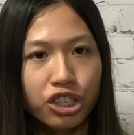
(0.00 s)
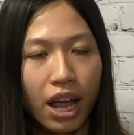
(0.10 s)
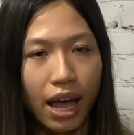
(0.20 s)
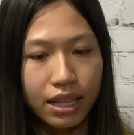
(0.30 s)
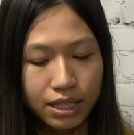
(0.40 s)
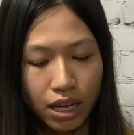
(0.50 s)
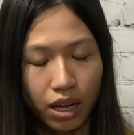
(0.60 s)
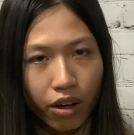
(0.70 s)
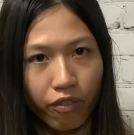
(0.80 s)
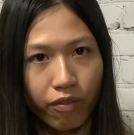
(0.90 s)
chance
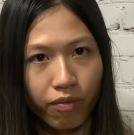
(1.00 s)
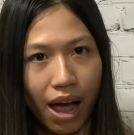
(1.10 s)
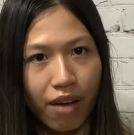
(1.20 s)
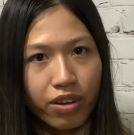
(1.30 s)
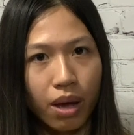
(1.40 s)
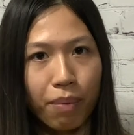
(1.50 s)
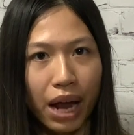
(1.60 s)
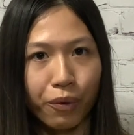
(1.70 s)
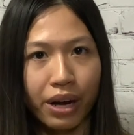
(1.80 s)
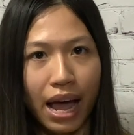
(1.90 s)
of having a
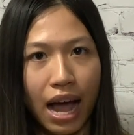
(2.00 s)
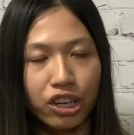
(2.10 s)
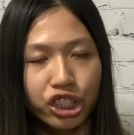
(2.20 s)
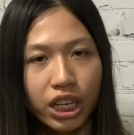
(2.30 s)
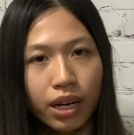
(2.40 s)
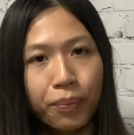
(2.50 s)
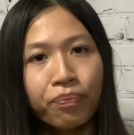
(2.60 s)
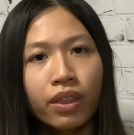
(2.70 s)
bad reaction.